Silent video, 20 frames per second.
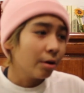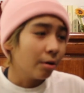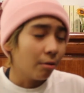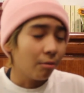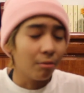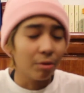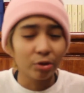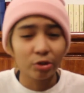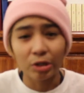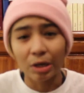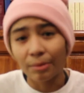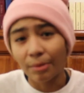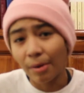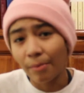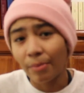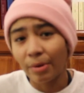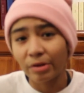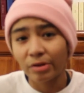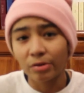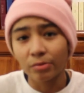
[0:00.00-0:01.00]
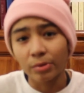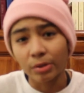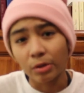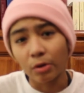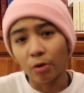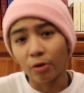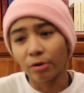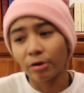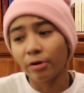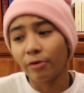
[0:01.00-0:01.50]
I'm going to try my best to
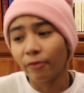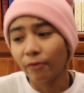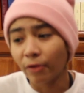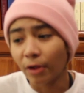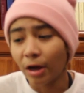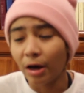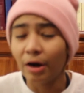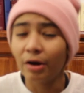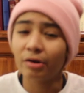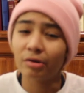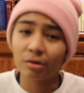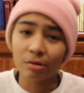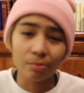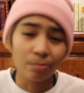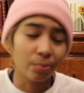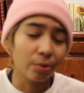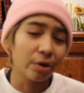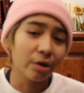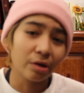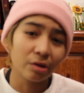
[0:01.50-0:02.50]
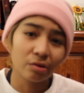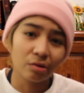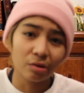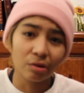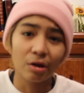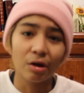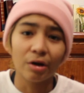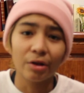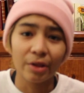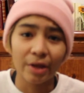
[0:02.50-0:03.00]
record on vlogs and pranks and
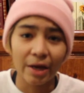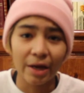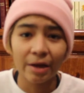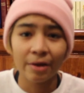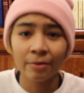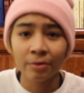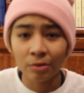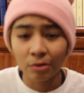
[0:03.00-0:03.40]
all that.